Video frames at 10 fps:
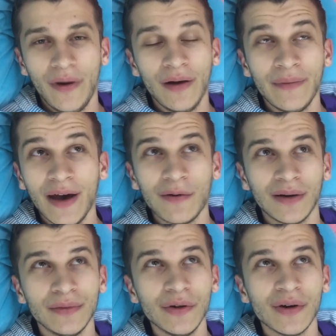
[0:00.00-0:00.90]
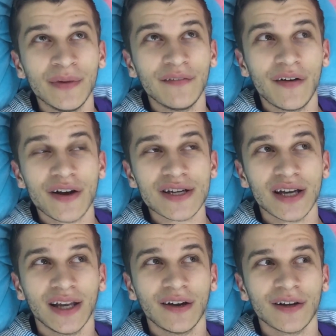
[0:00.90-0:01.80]
where I'm at, what I'm doing my
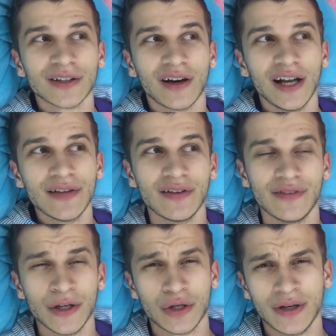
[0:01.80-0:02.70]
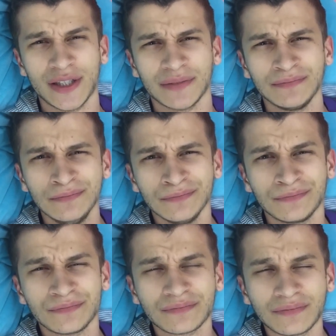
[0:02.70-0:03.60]
first night here. It's kind of adventurous,
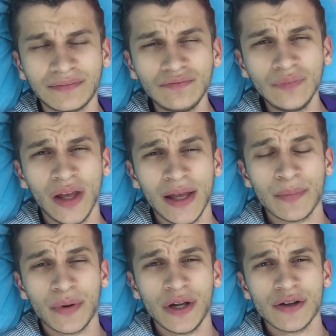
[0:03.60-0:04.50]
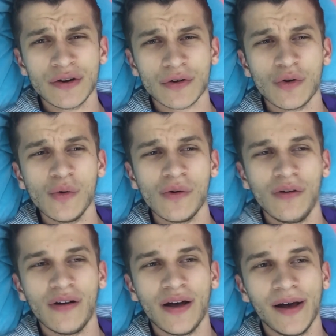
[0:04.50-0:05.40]
and pretty darn
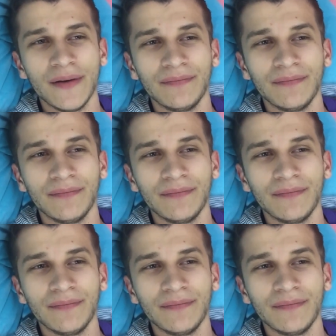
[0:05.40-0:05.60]
cool.